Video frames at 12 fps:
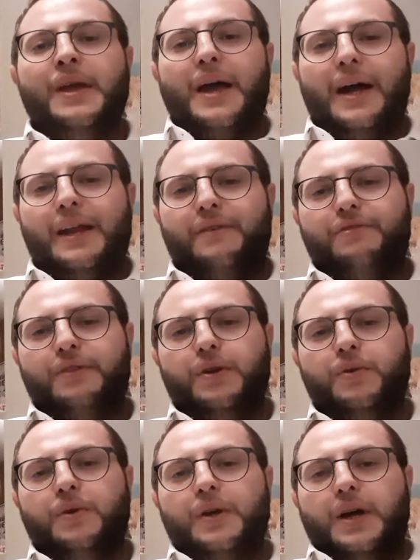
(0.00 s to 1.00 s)
and I
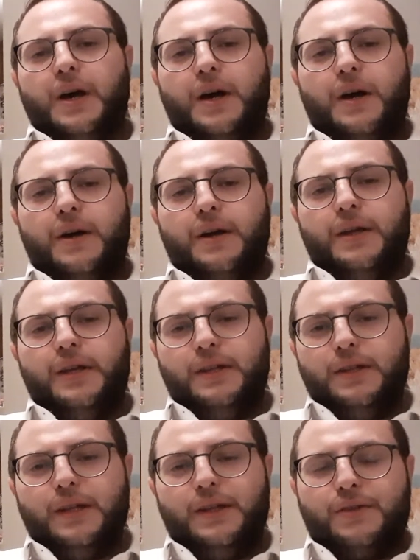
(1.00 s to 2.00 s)
feel
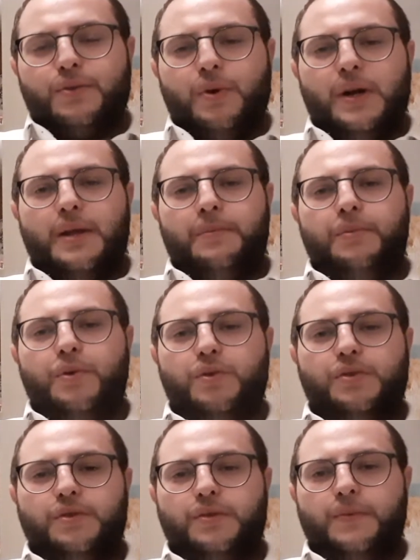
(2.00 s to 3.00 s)
it's quite
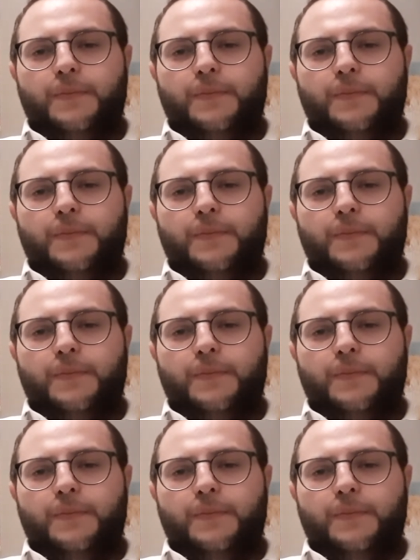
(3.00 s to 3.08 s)
important.